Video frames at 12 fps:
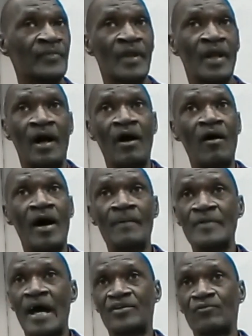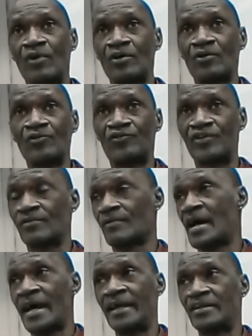Oh, I'm not the one who sit
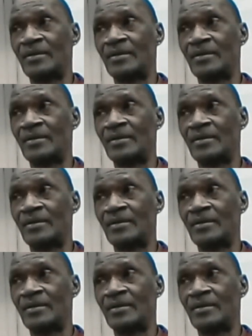around. I ain't the